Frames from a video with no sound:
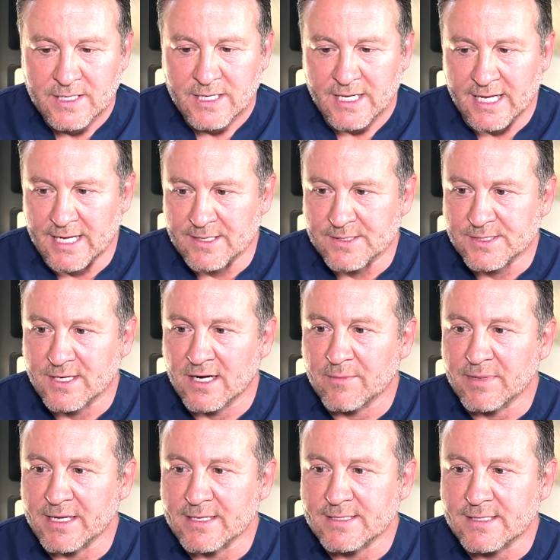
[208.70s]
is going to
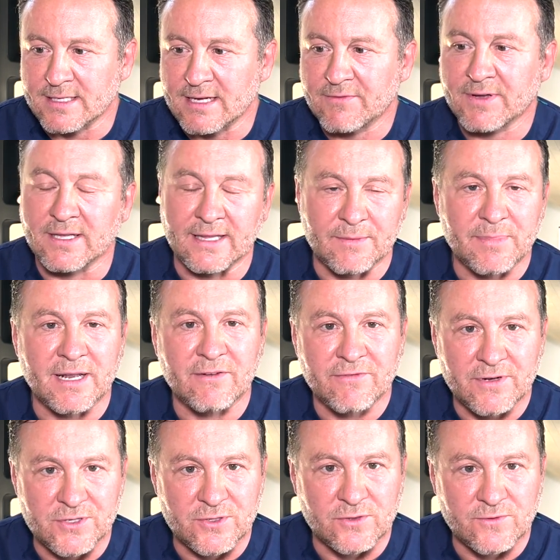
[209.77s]
be significantly
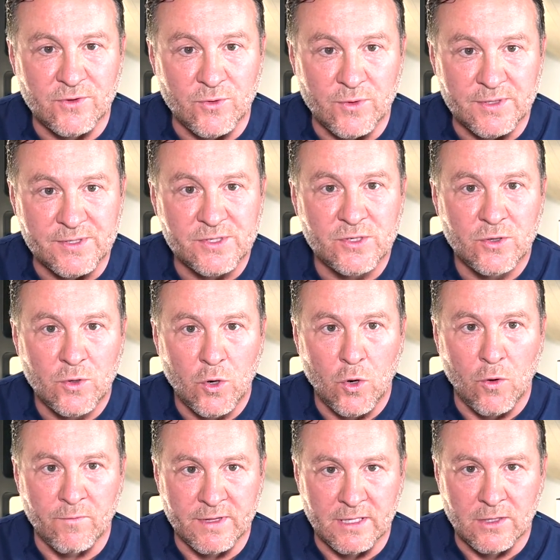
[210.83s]
beneficial to us
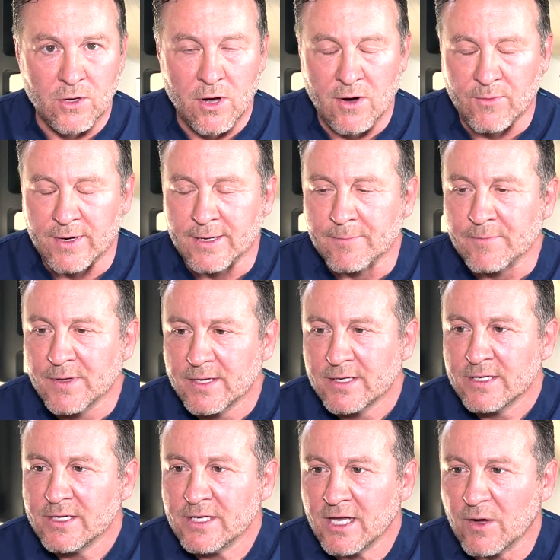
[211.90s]
over the long run.
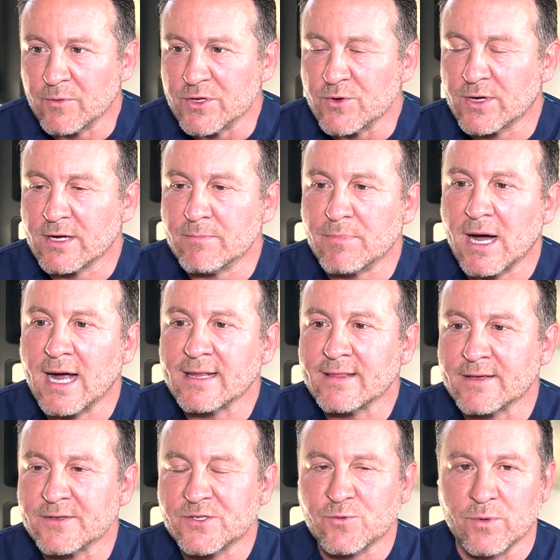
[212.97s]
And when you combine
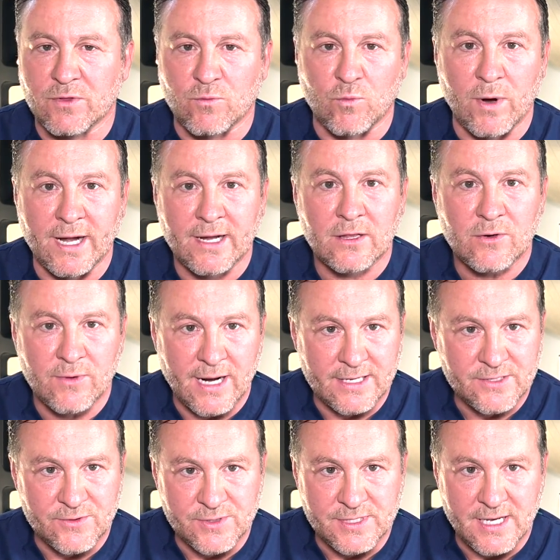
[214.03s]
this with regular
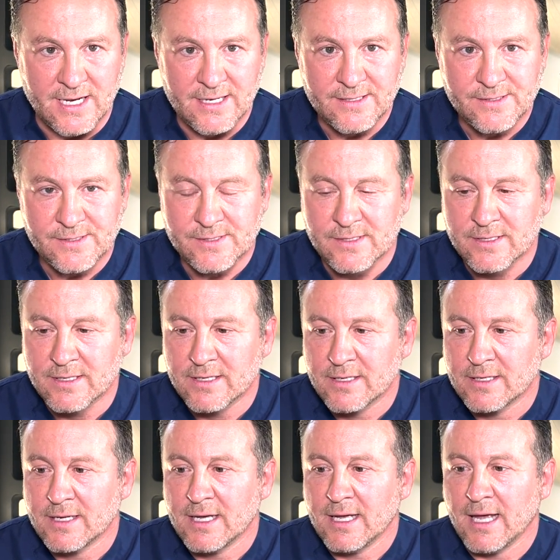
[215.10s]
exercise,
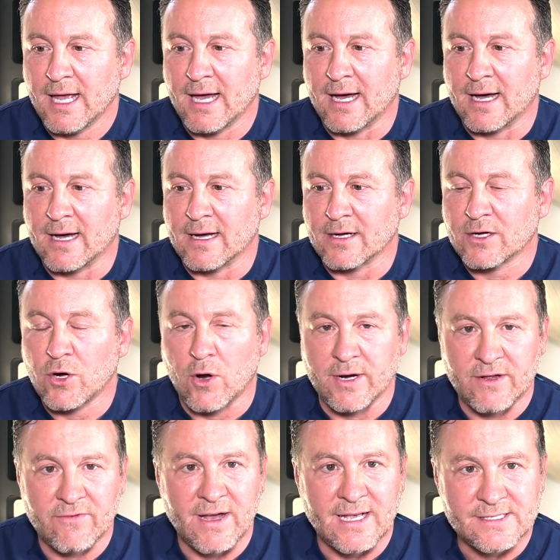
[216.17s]
uh,
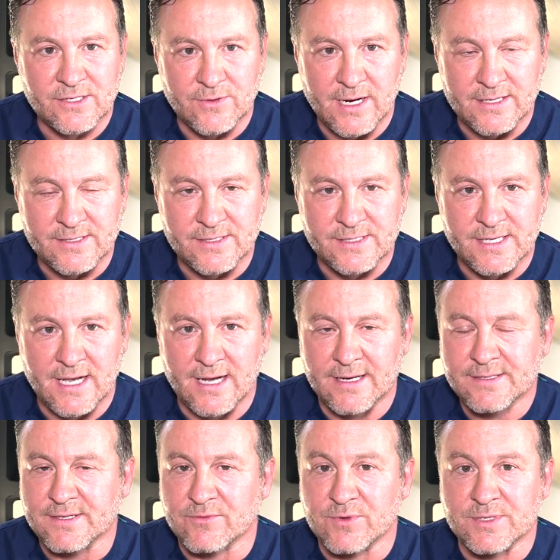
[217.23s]
cardiovascular
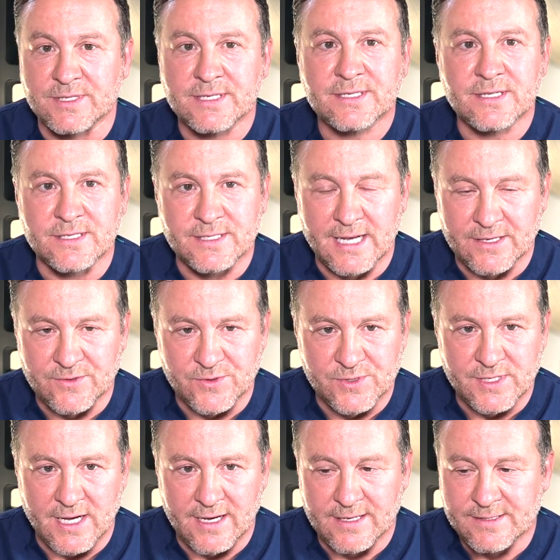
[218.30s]
exercise, and resistance
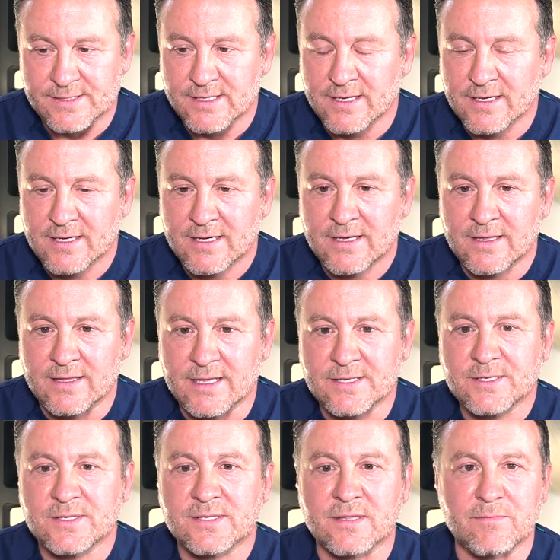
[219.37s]
exercise,
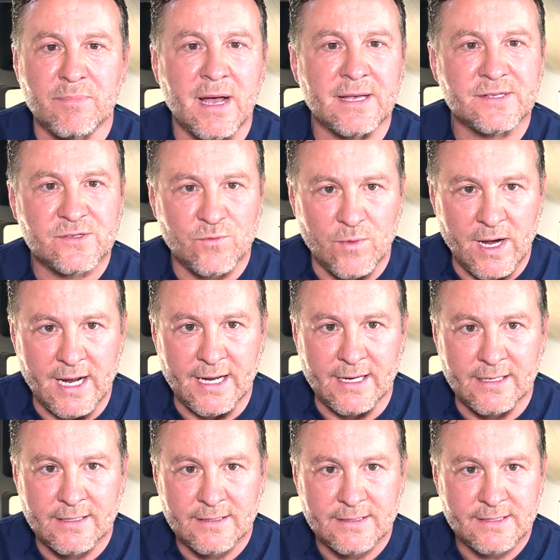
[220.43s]
this is the best
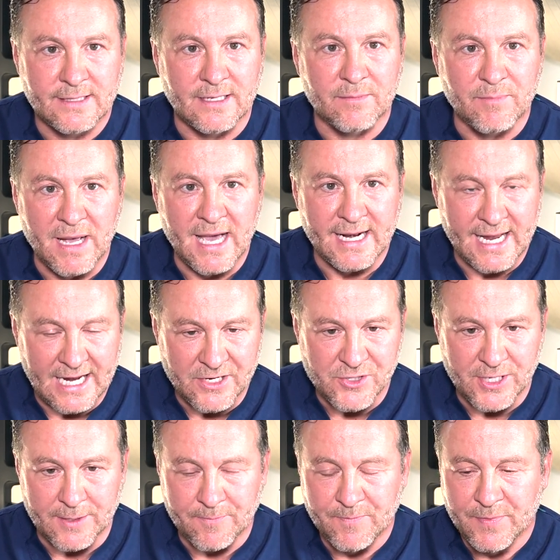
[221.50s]
way to combat aging.